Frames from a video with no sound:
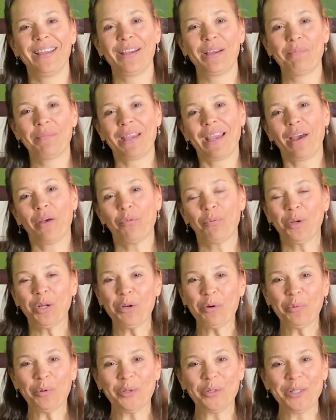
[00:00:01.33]
I'm Catherine
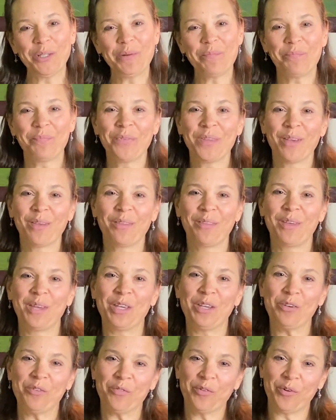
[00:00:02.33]
Caroli.
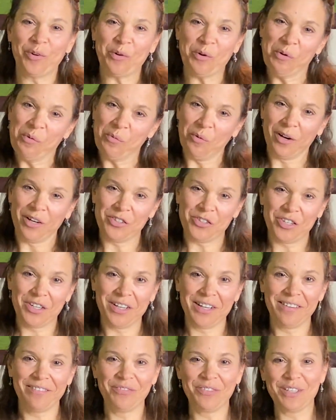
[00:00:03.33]
Thank you for
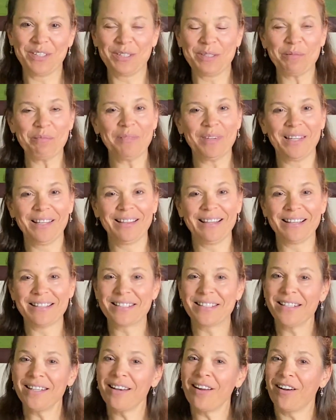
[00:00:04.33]
watching this mini
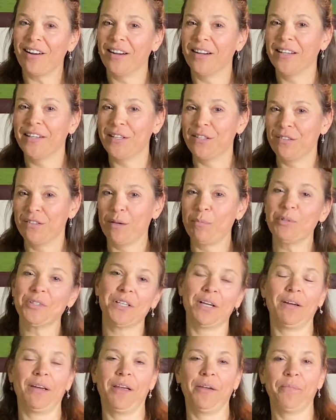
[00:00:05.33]
lesson on double
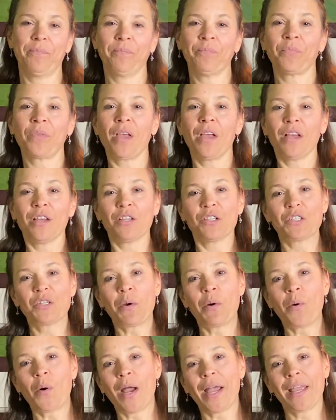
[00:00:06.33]
tonguing.
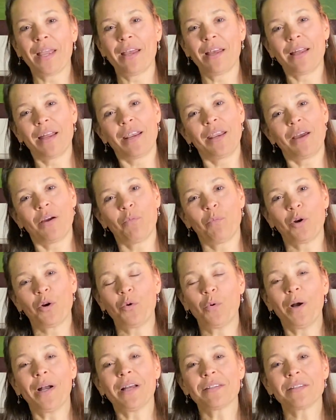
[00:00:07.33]
So I had a
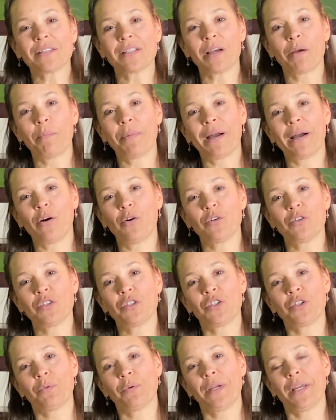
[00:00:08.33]
request about
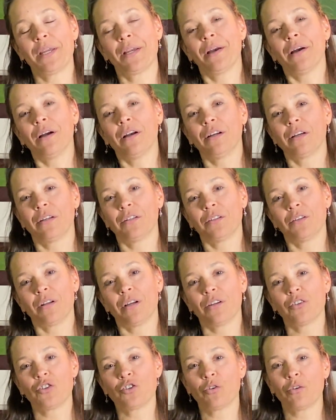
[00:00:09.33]
doing
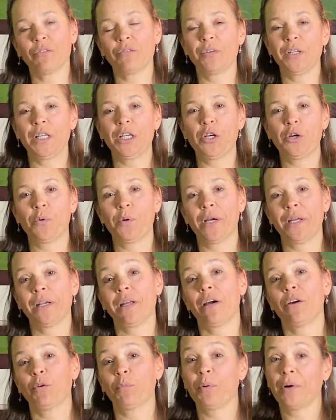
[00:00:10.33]
a short video on
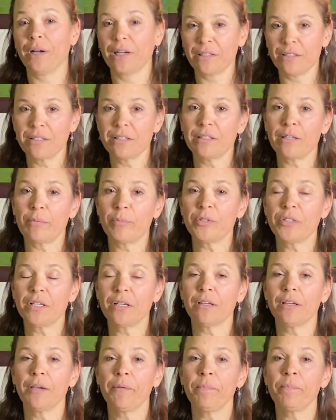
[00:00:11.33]
how to practice double
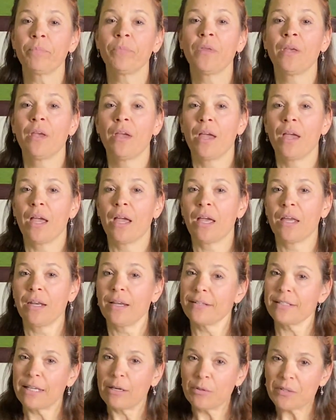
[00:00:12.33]
tonguing. And
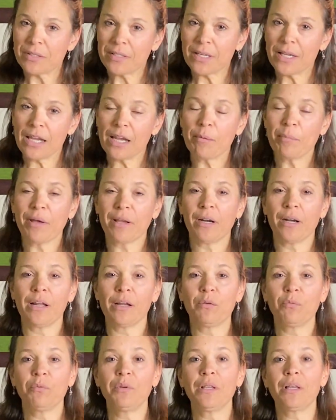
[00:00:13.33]
as I was thinking about it,
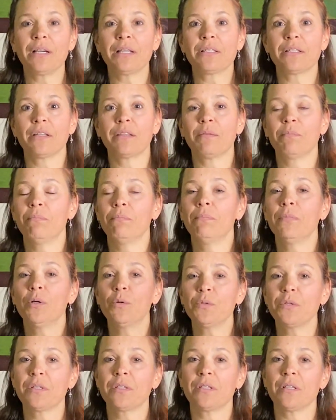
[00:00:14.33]
I realized that the
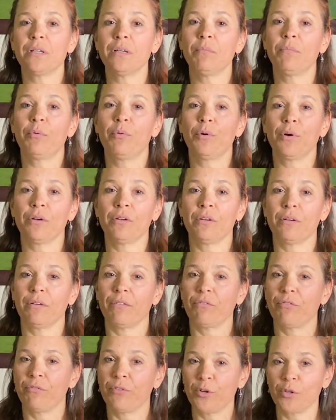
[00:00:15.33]
most important
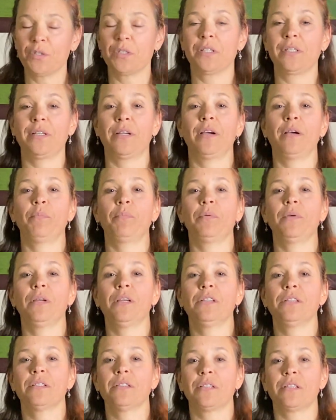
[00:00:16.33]
first step
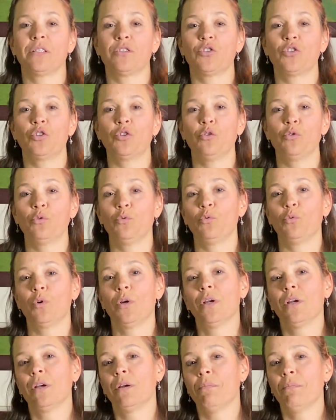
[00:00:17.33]
is to
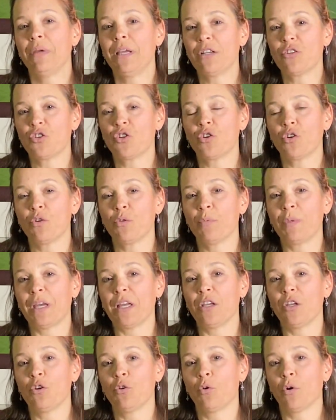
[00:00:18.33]
make sure
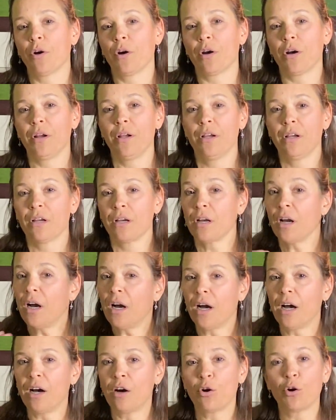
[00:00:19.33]
that your
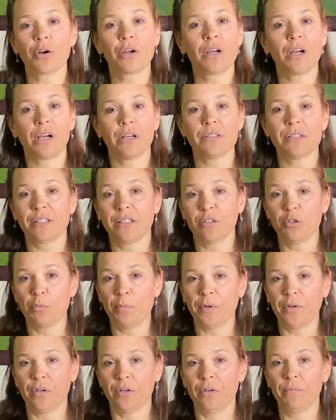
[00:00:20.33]
ka or ga
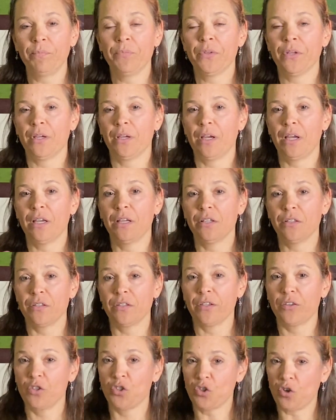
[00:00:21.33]
syllable is
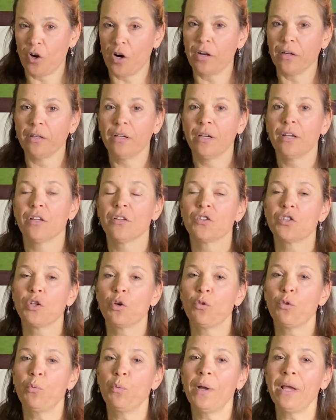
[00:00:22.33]
strong.
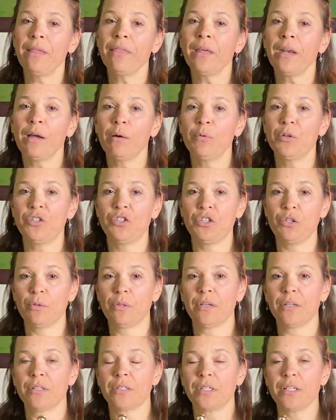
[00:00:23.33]
So the way that I would do
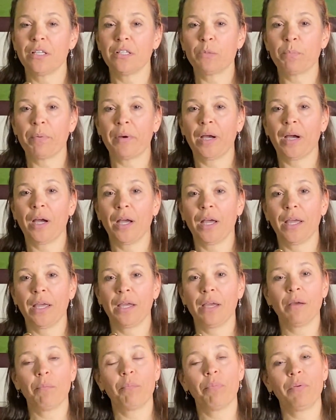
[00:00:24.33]
this is
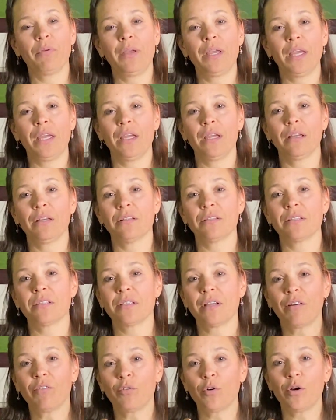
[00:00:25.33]
by playing
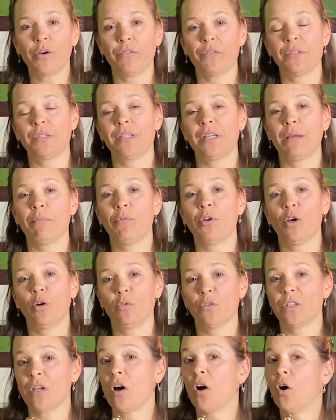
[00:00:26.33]
several of the same
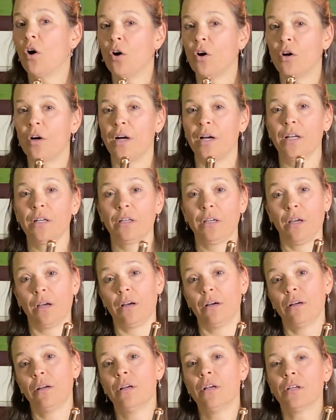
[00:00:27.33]
notes all on ga.
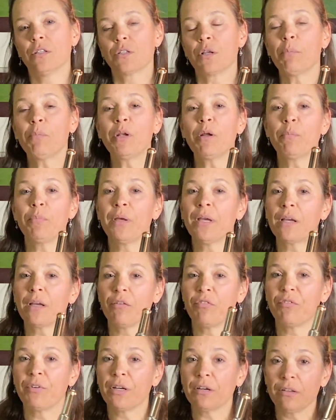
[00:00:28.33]
So I'm going to pick
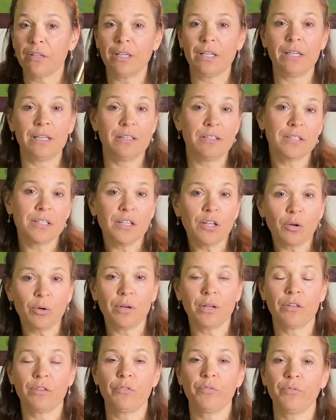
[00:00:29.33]
a fairly easy note
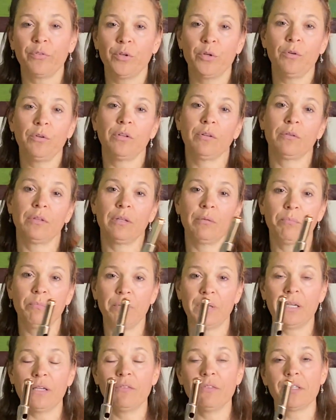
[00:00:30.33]
on the flute, the
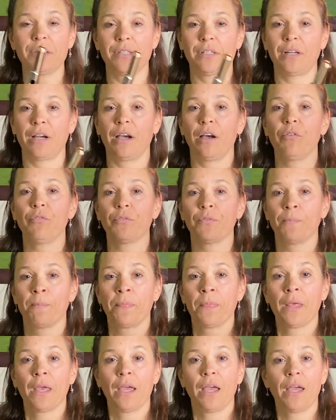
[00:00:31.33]
B and the staff,
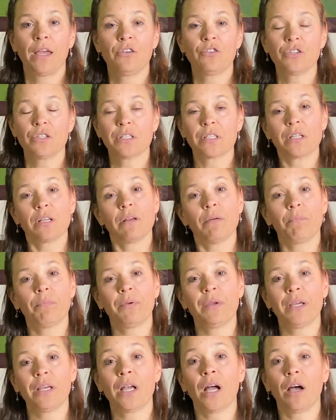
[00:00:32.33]
and just
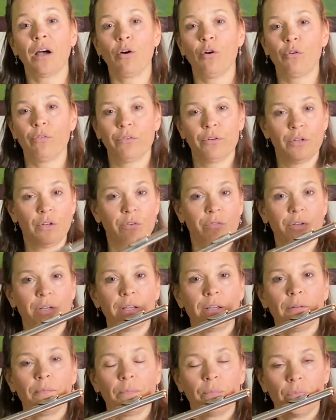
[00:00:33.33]
play ga over and over
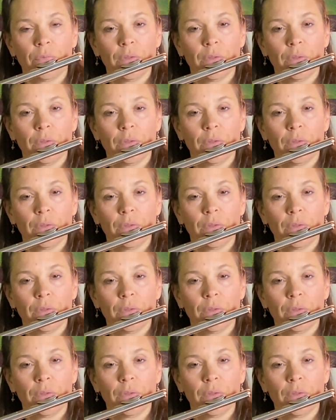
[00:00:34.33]
again.